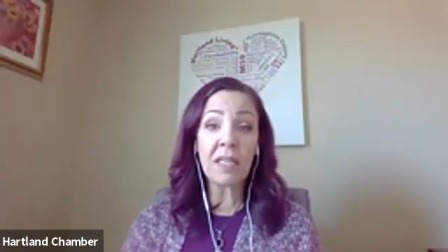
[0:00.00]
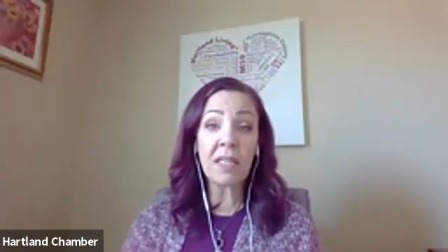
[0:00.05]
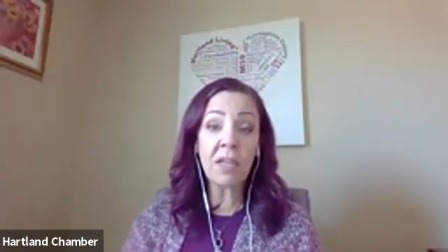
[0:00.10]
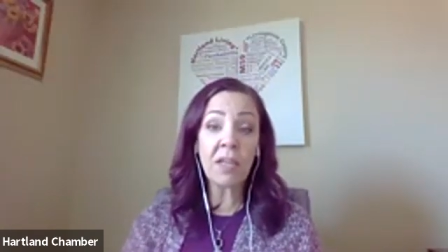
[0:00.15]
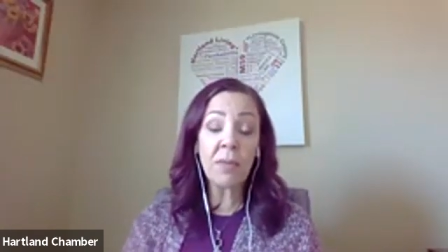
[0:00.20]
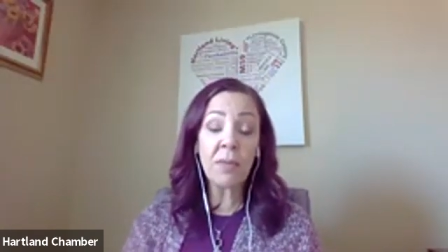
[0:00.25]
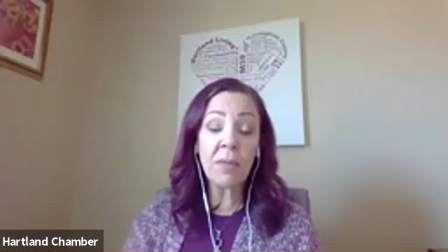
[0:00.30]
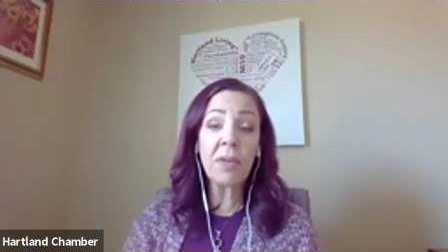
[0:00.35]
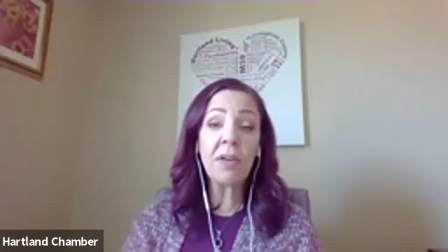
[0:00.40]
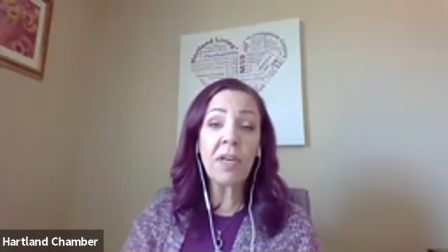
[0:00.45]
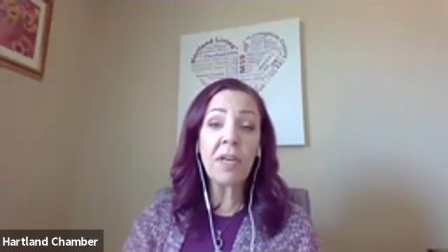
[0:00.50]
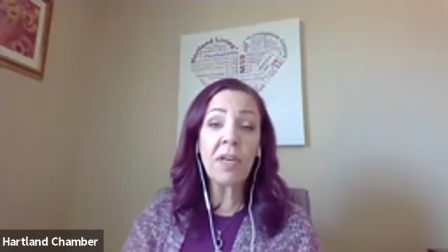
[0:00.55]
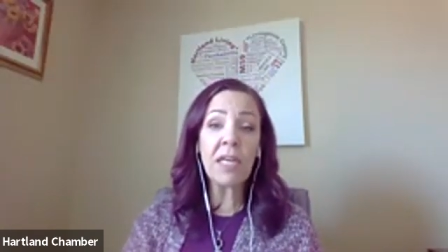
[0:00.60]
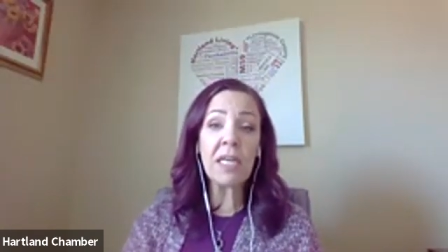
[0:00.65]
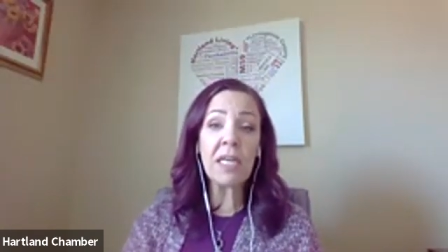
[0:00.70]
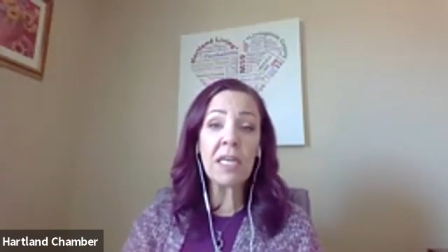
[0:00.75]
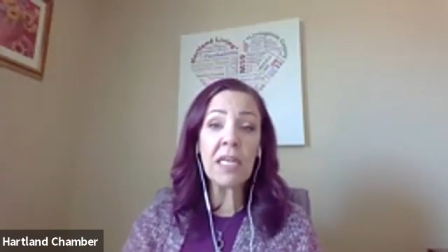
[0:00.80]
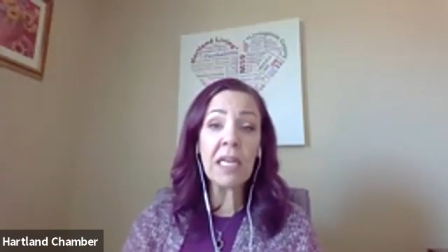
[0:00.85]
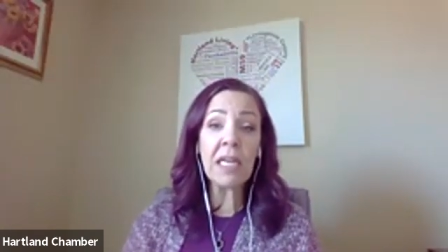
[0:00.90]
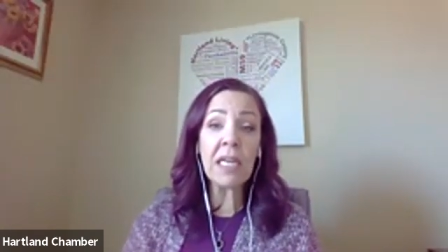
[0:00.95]
community
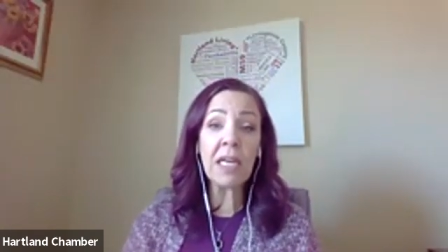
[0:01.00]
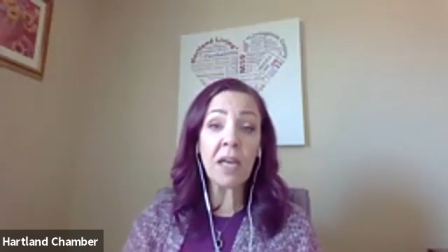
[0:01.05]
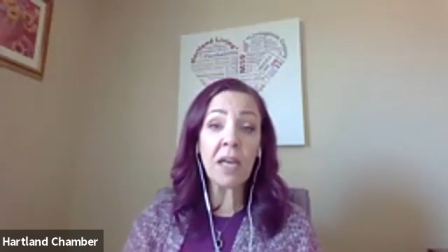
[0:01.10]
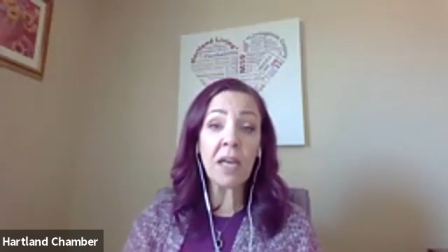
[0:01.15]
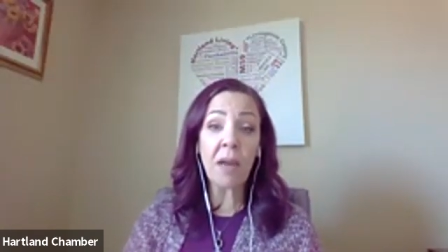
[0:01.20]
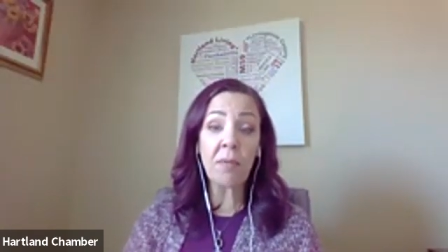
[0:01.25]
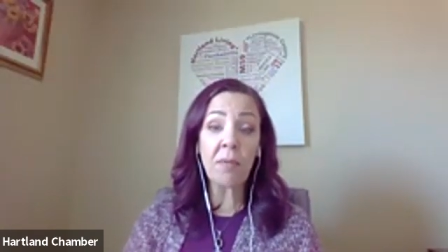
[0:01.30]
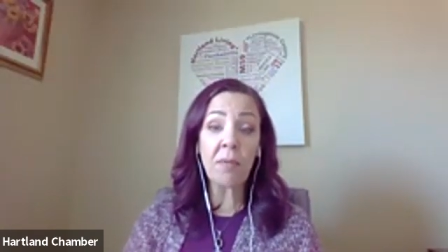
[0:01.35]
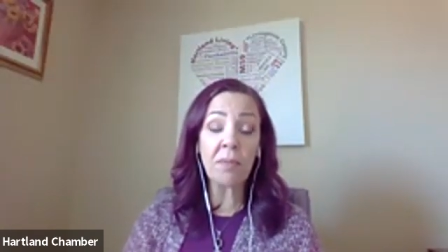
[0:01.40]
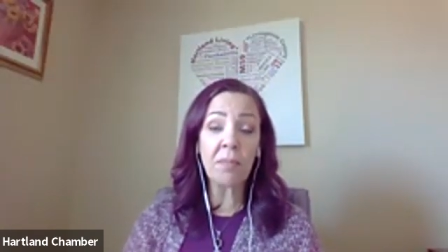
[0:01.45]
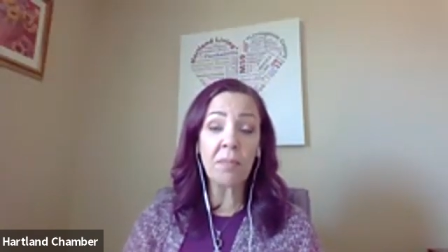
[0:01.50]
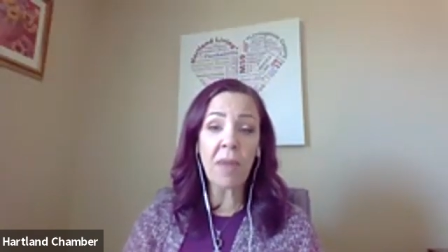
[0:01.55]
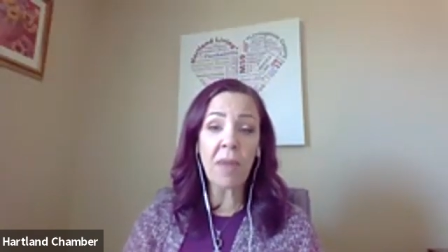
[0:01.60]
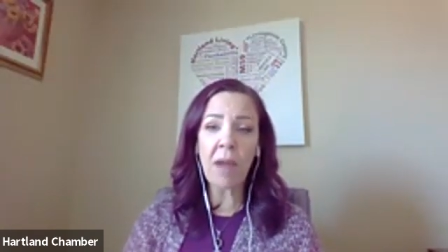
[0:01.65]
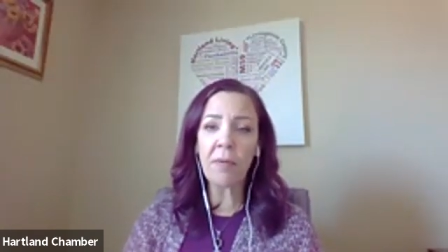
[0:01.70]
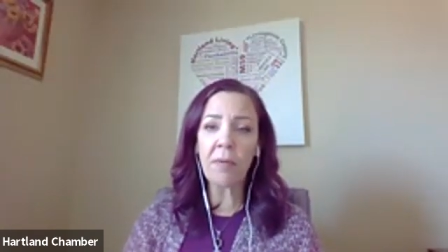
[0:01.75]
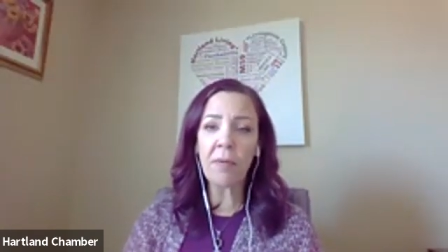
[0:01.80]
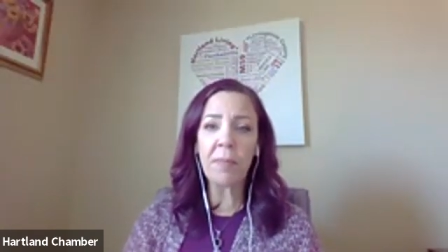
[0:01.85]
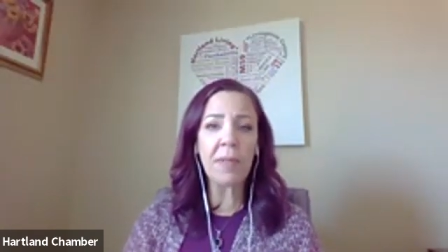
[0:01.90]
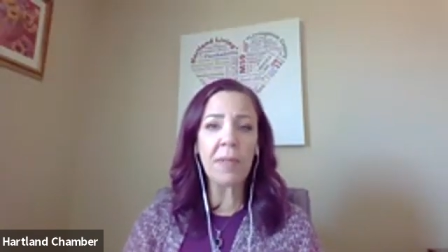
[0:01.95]
need, I
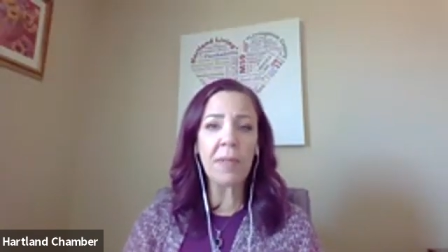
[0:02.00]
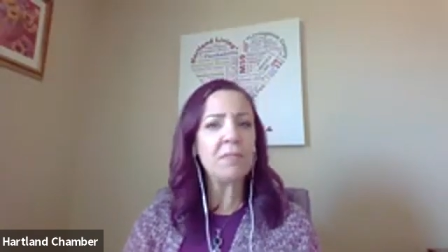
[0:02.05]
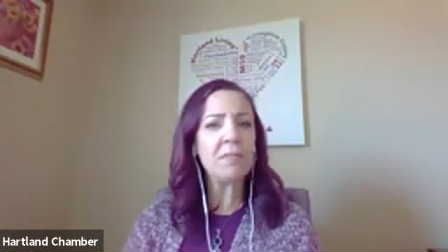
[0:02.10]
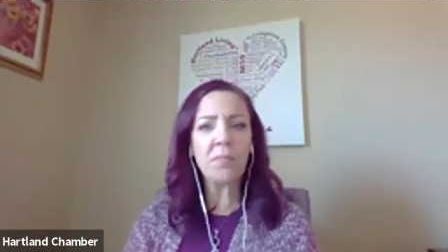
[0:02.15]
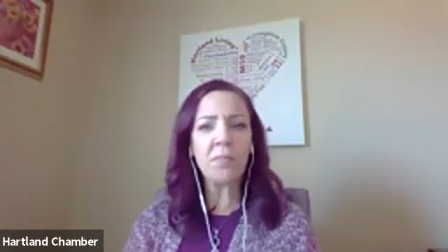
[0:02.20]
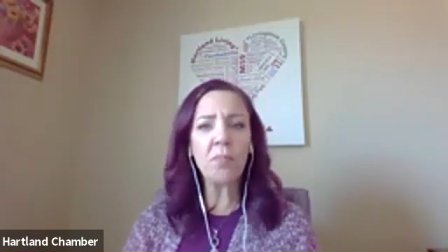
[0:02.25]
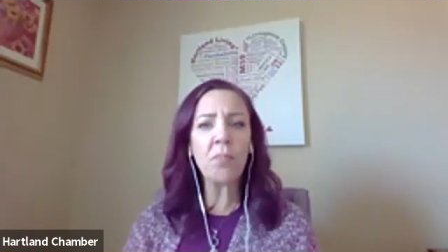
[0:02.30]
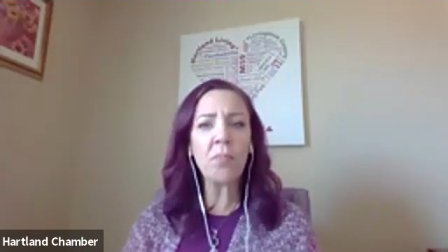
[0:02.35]
would be